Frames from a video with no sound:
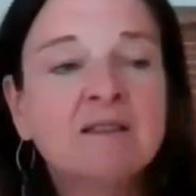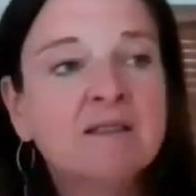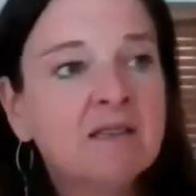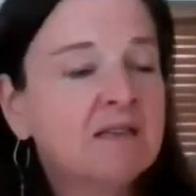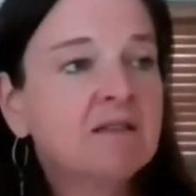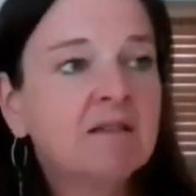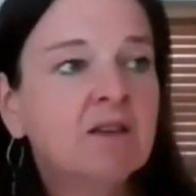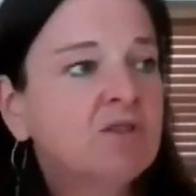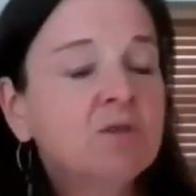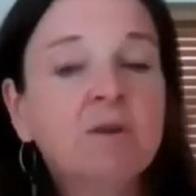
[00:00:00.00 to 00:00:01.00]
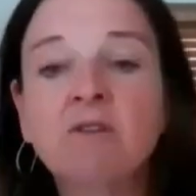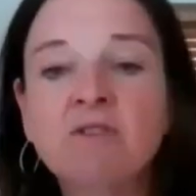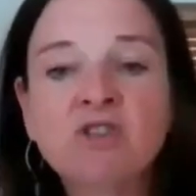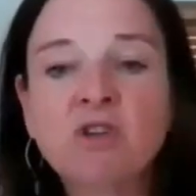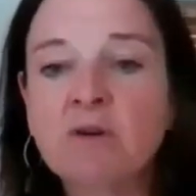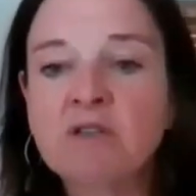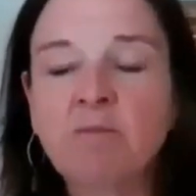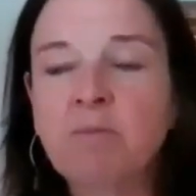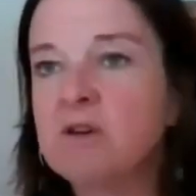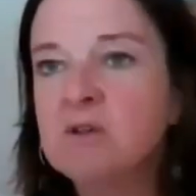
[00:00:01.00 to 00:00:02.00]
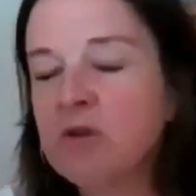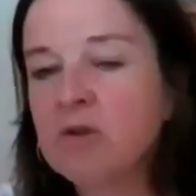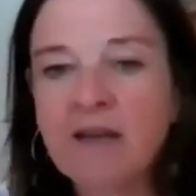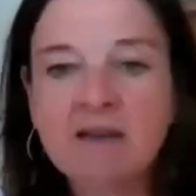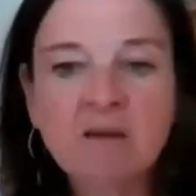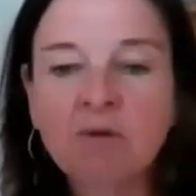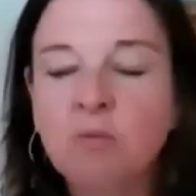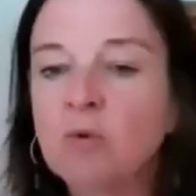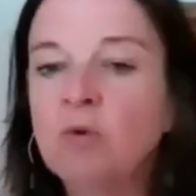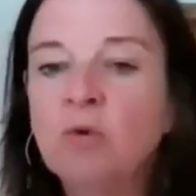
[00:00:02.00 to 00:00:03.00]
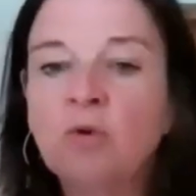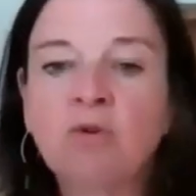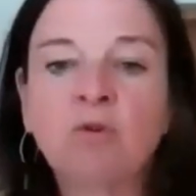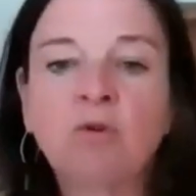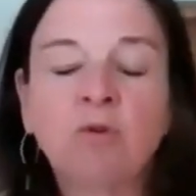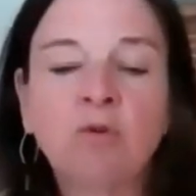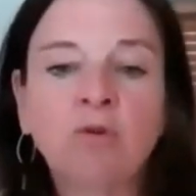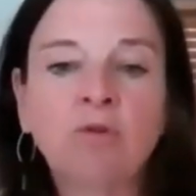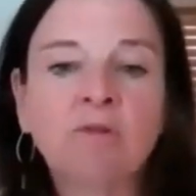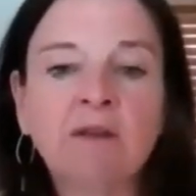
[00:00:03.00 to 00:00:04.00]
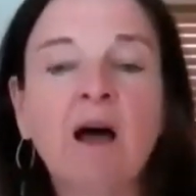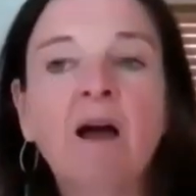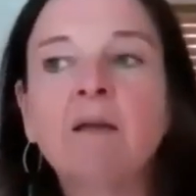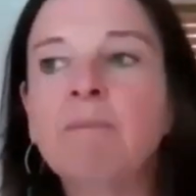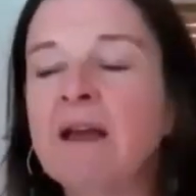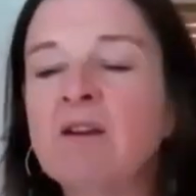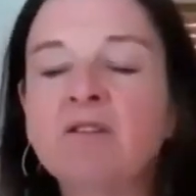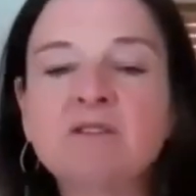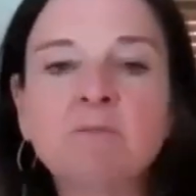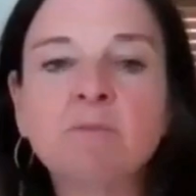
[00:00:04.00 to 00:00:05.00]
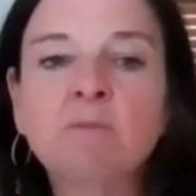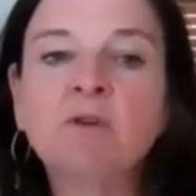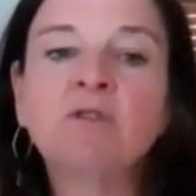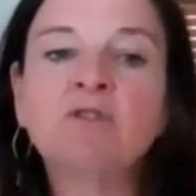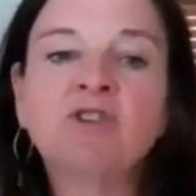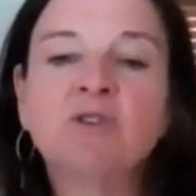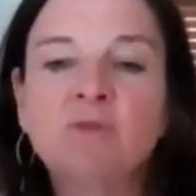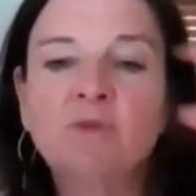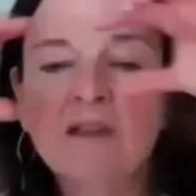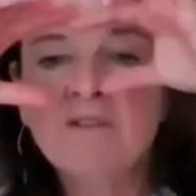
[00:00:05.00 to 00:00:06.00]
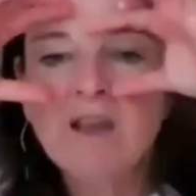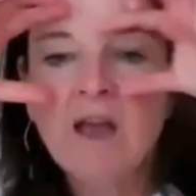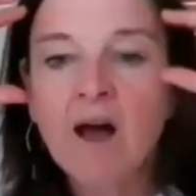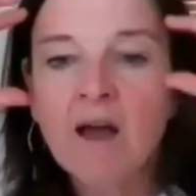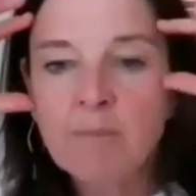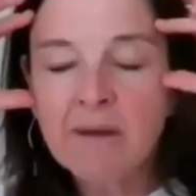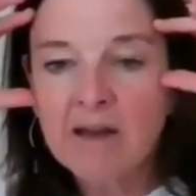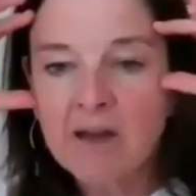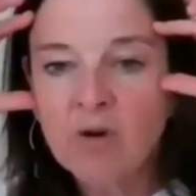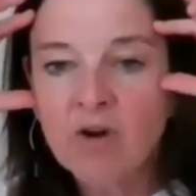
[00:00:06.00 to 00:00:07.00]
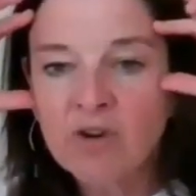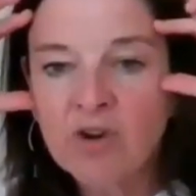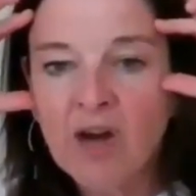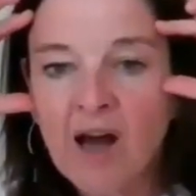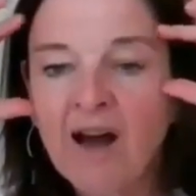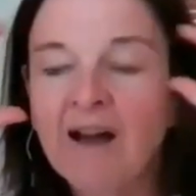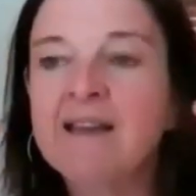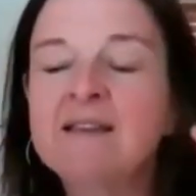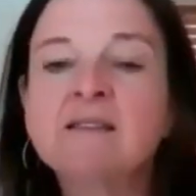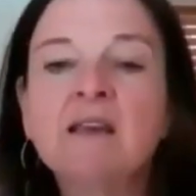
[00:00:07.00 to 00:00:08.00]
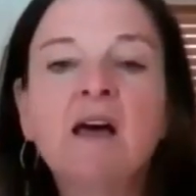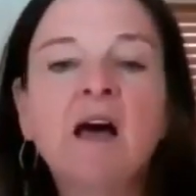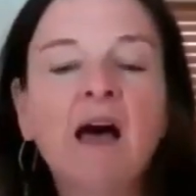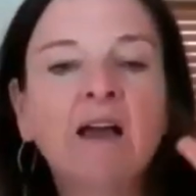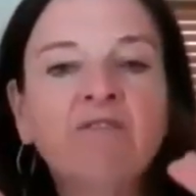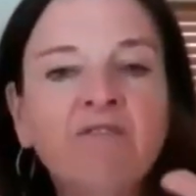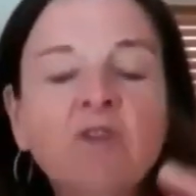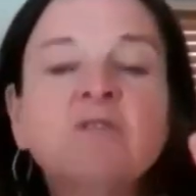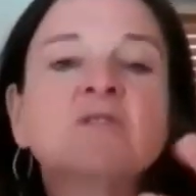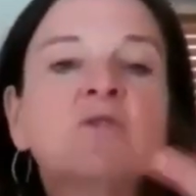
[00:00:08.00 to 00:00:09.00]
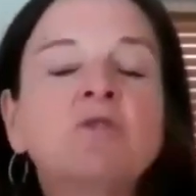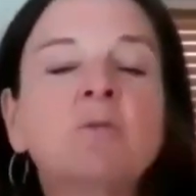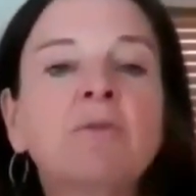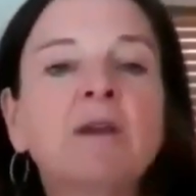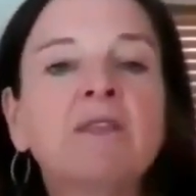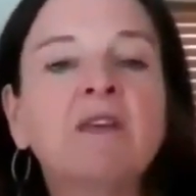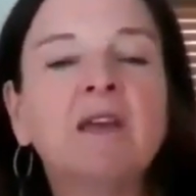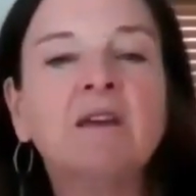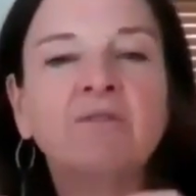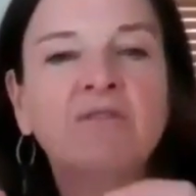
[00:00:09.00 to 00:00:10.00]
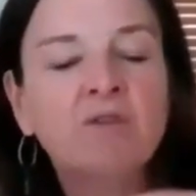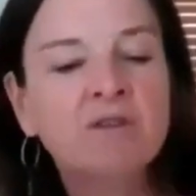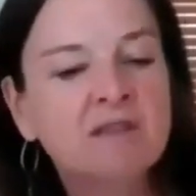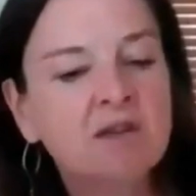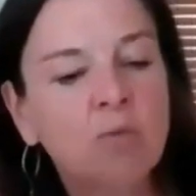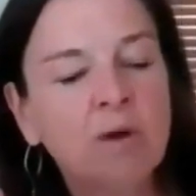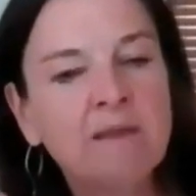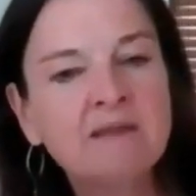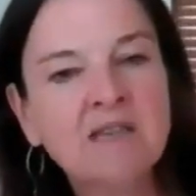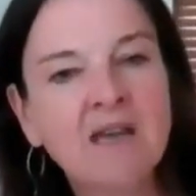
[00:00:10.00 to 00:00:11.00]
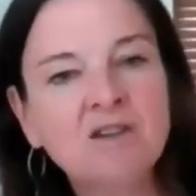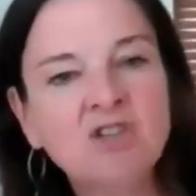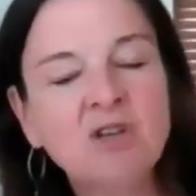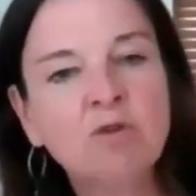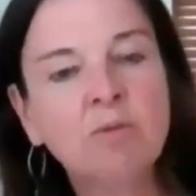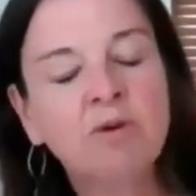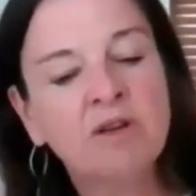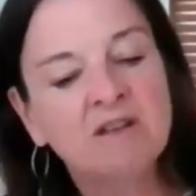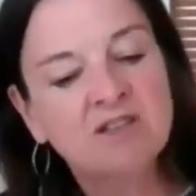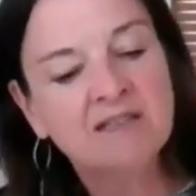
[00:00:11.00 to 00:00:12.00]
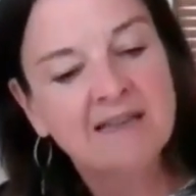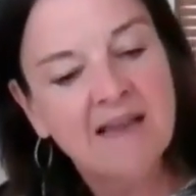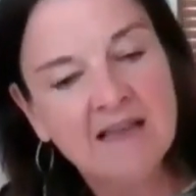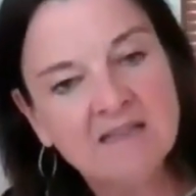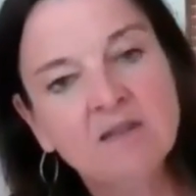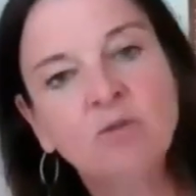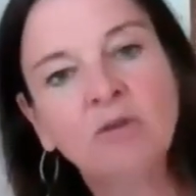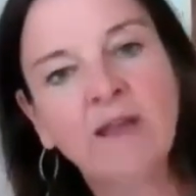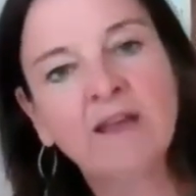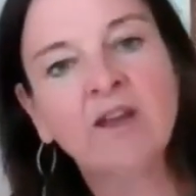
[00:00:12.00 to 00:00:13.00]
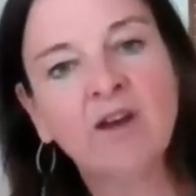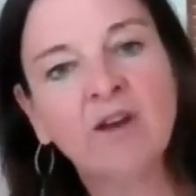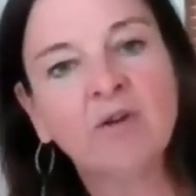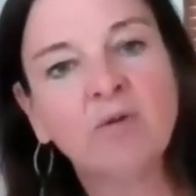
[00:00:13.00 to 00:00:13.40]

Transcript: doing a restorative pose with your legs up the wall, or lying back on some cushions with a lovely eye pillow on your eyes, and focus on your breathing and focusing on where there's tension in your body and just letting all that go.